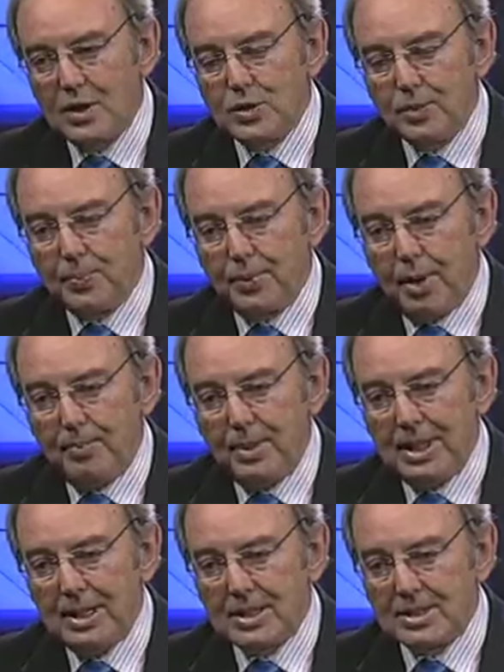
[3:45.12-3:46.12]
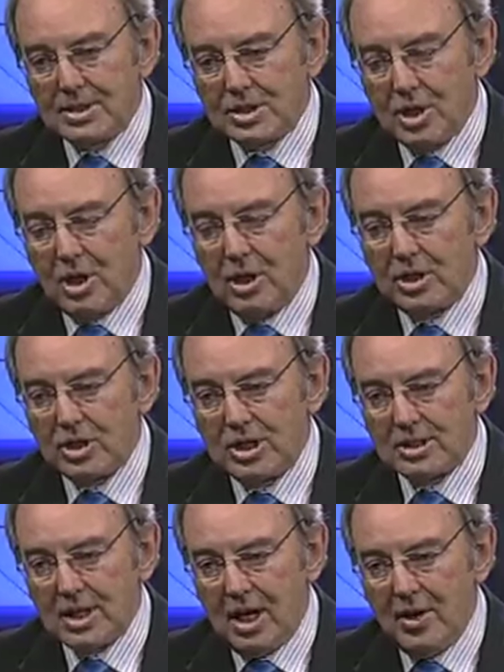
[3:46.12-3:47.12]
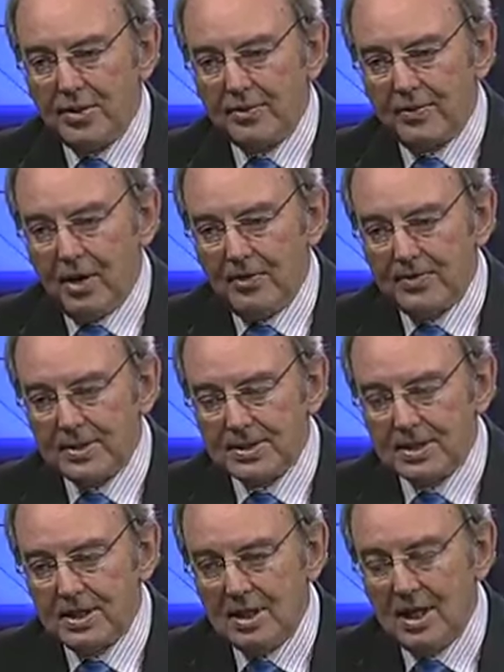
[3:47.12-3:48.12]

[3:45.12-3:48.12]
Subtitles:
to properly discharge his oath of office